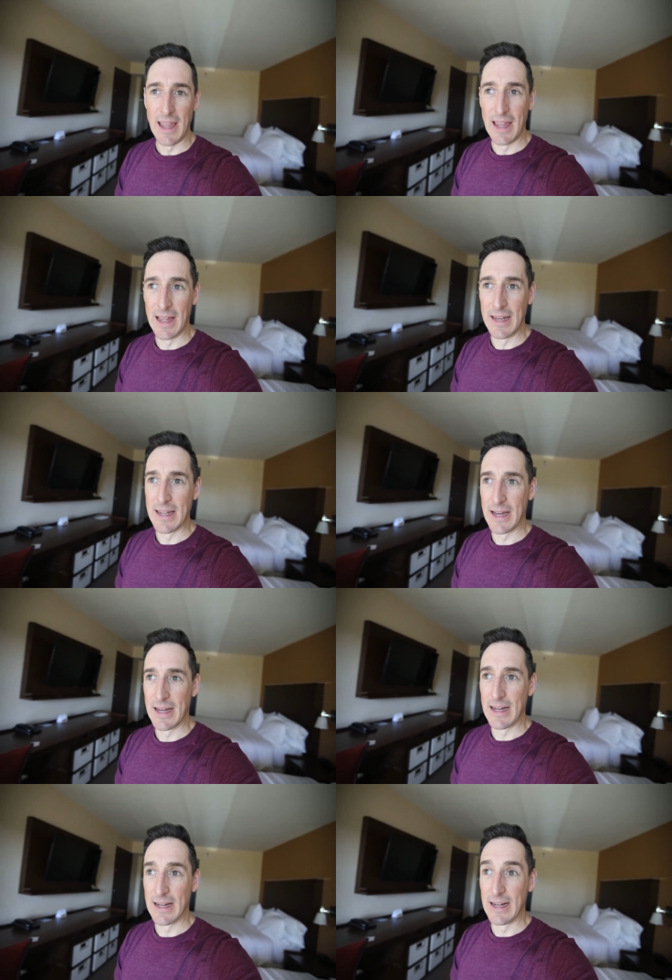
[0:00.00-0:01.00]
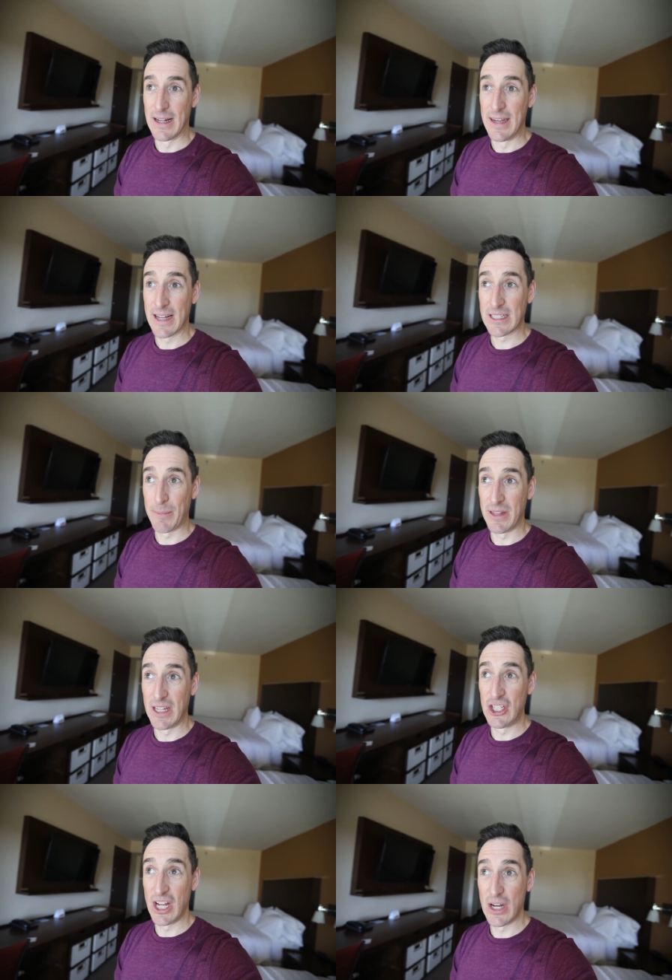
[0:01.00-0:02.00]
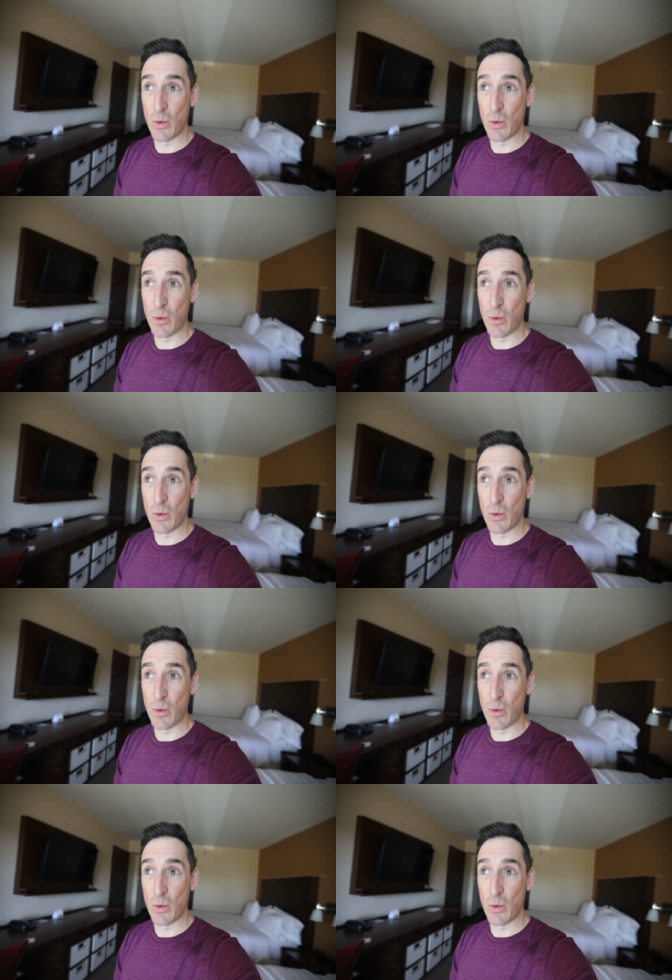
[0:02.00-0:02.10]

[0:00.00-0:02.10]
And next up on the agenda,